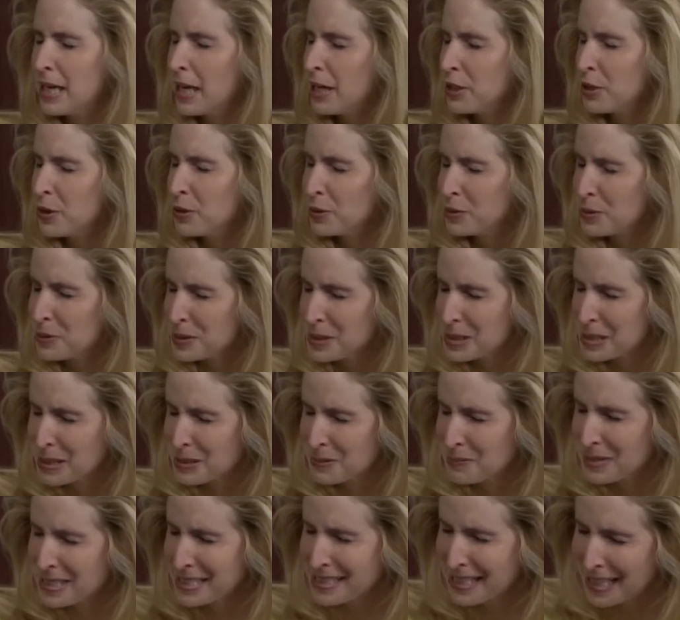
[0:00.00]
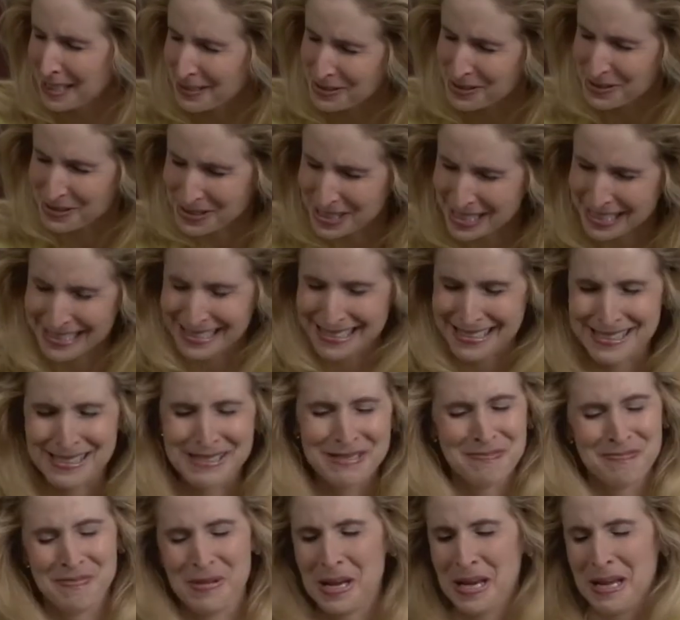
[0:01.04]
I knew it was going to be
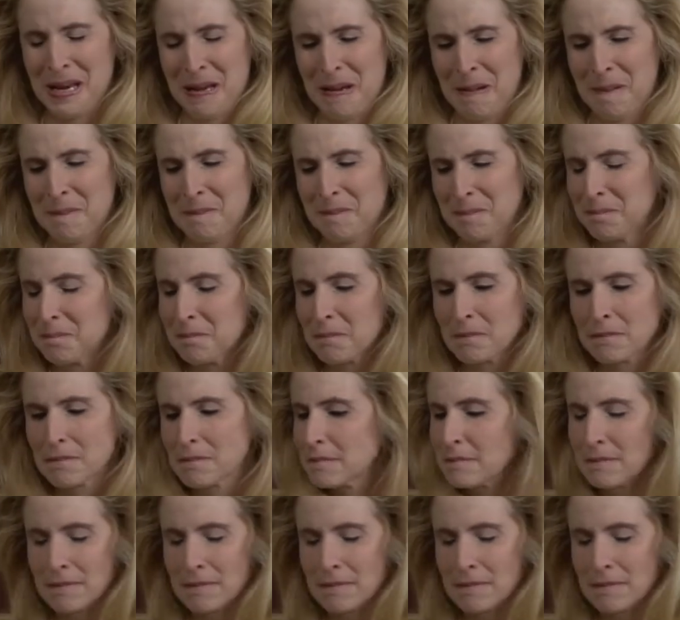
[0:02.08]
dangerous, but I